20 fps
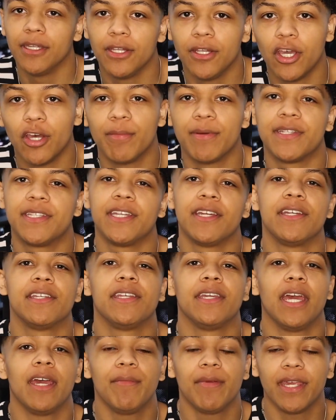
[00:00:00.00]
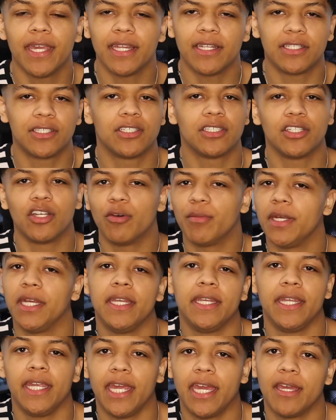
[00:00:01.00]
No, but seriously, I've been getting so
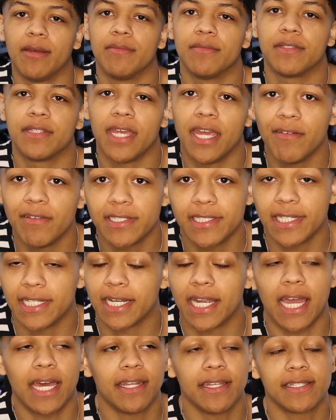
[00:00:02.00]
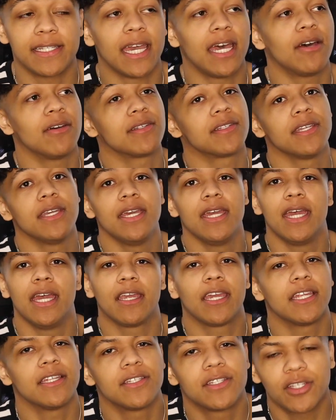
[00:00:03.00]
many DMs ever since I got this house.
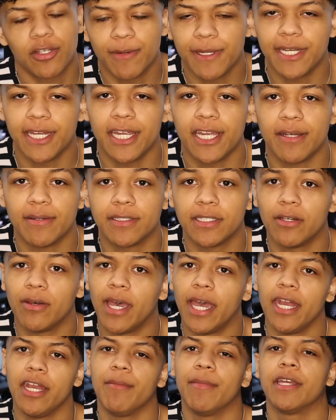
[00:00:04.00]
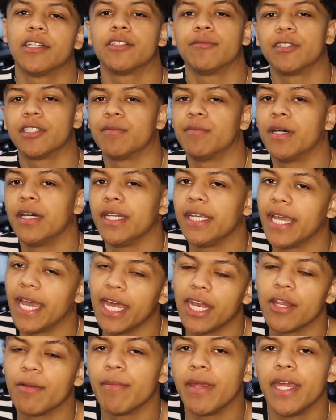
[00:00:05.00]
I'm getting so many DMs. Oh, how do you make so much money?
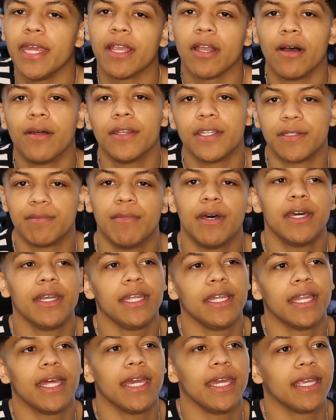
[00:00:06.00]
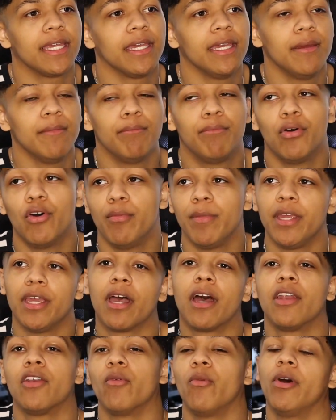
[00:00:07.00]
How do you make all this money? Like, put me
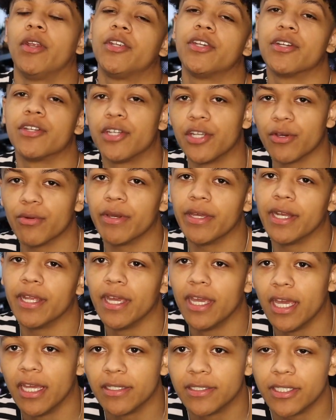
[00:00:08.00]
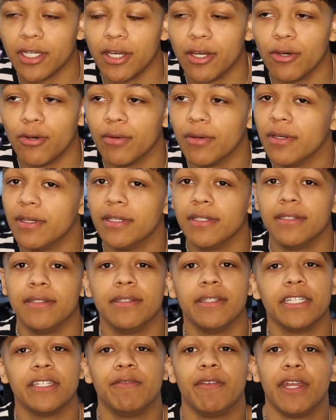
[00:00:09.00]
on to what you're doing. So
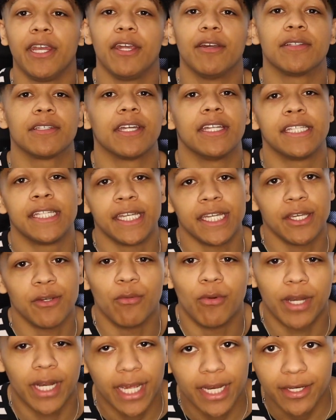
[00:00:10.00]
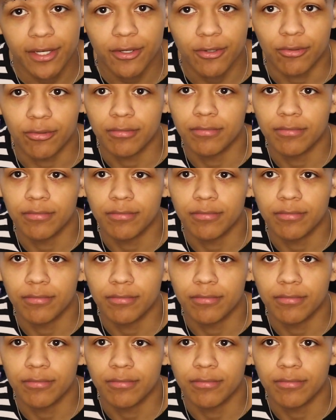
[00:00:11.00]
this video is gonna tell you what I do.